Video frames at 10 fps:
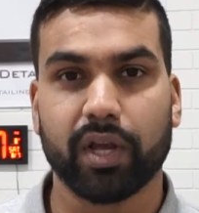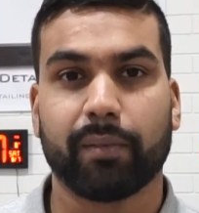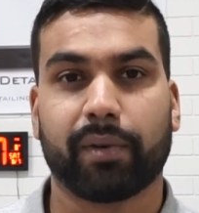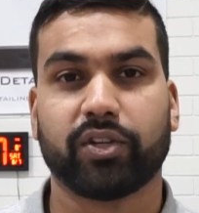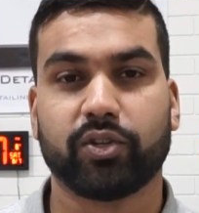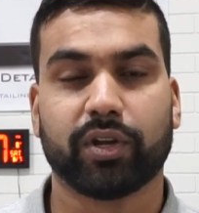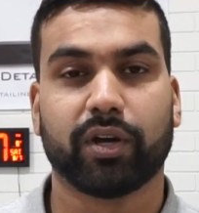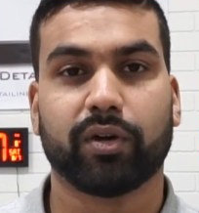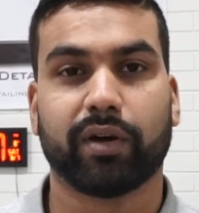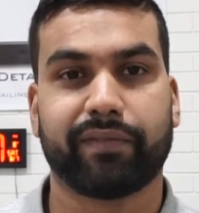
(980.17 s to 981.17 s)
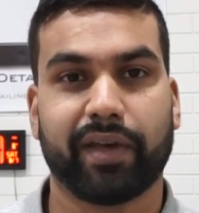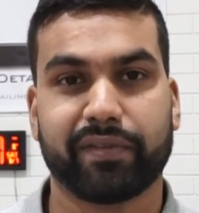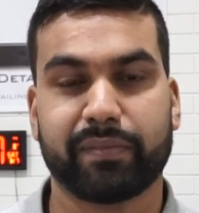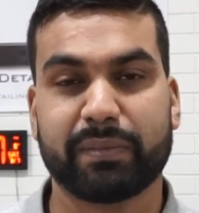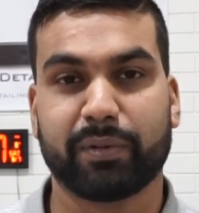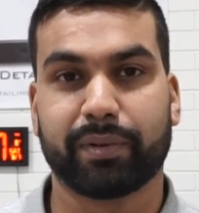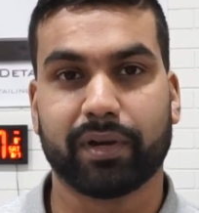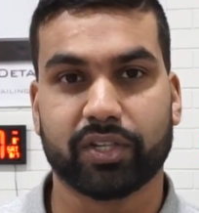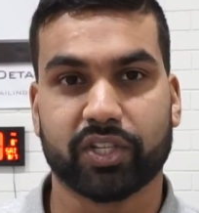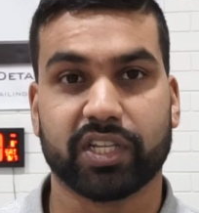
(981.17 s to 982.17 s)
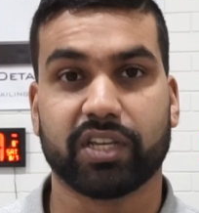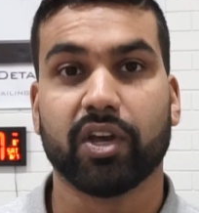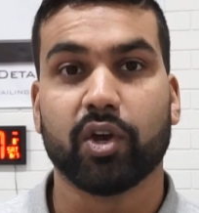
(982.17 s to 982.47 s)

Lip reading: but I do know a fair few people personally